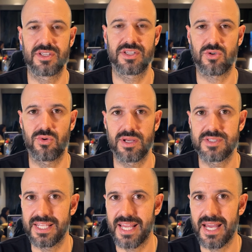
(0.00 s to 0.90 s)
It's called a
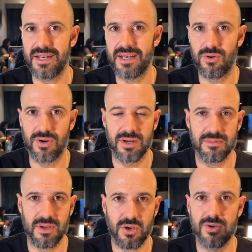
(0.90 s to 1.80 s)
CDN, or a
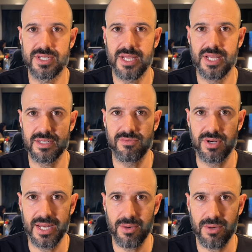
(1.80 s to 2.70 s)
content delivery
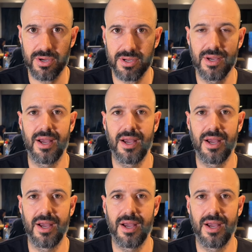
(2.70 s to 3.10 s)
network.